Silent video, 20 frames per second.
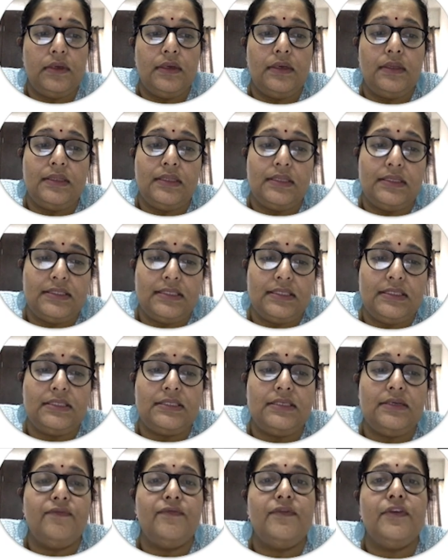The
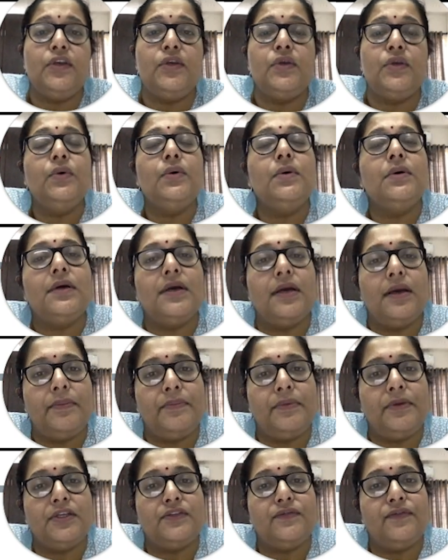system window
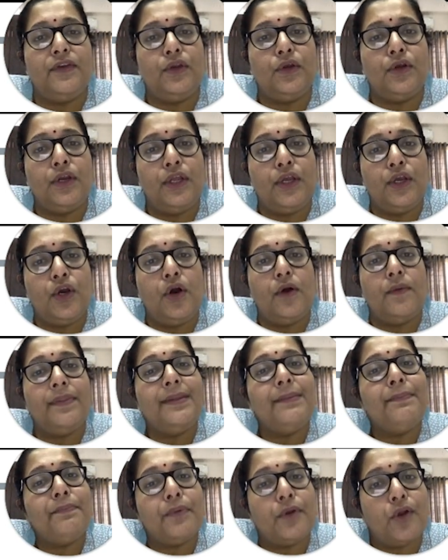appears. When you click on the
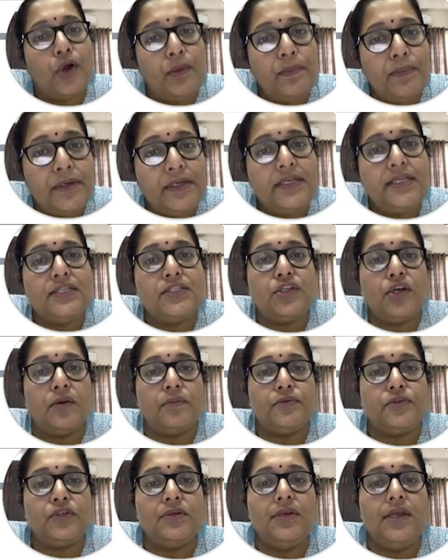properties
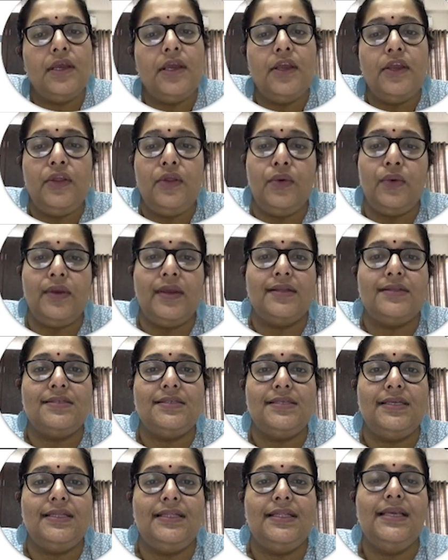option, you can
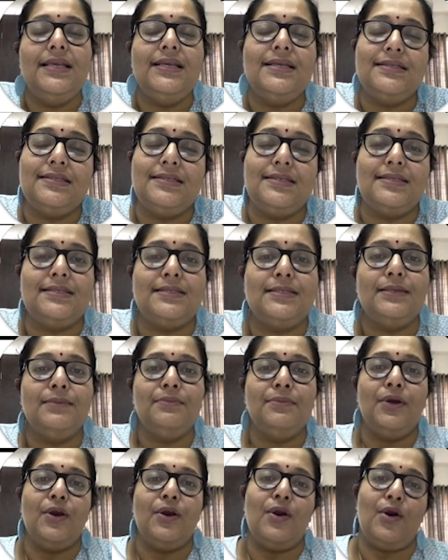see the system
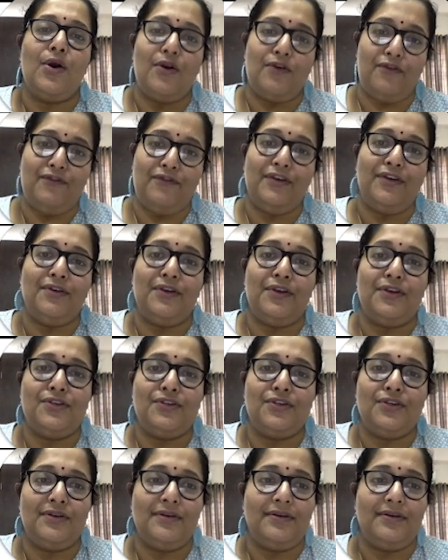configuration.